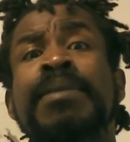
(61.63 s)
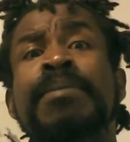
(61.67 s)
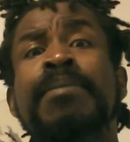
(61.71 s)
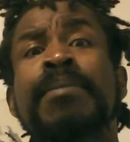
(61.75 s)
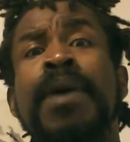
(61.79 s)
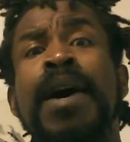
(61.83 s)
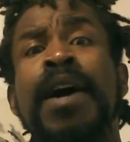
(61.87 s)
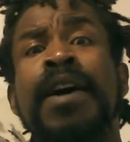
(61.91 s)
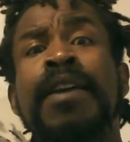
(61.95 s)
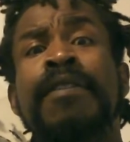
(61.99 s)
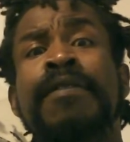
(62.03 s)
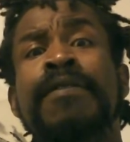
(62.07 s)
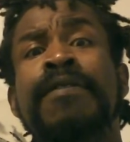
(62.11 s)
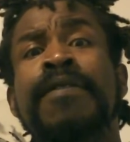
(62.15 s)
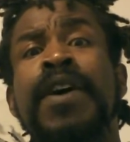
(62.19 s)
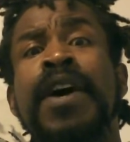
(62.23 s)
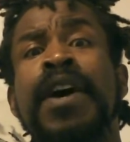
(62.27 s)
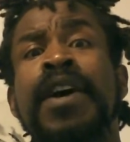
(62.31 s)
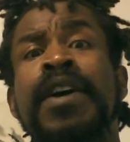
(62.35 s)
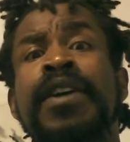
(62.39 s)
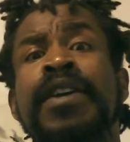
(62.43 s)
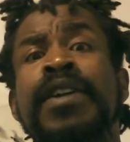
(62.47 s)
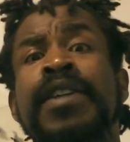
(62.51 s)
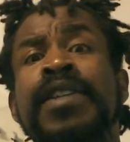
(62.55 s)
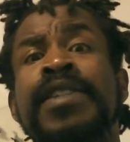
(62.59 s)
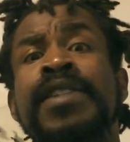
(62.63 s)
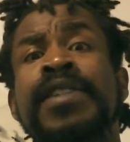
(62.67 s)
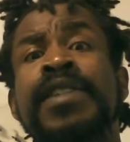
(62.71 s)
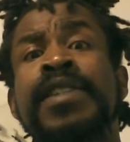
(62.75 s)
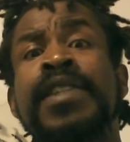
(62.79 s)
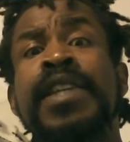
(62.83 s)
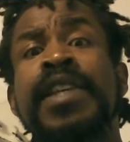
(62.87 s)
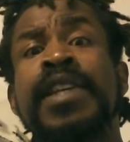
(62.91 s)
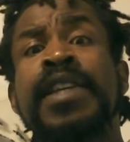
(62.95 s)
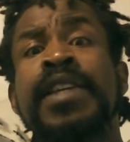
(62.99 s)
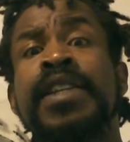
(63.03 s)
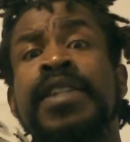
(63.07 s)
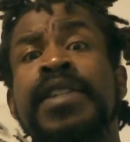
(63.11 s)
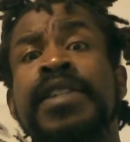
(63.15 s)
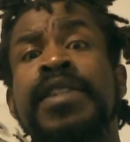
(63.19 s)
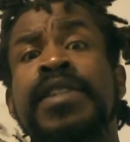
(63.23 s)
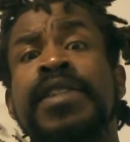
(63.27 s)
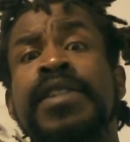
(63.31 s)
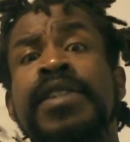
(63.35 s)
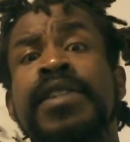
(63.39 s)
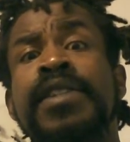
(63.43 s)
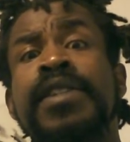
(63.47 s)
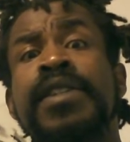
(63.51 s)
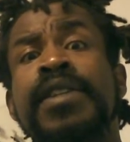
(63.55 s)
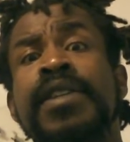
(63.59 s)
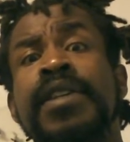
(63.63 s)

modifying seeds.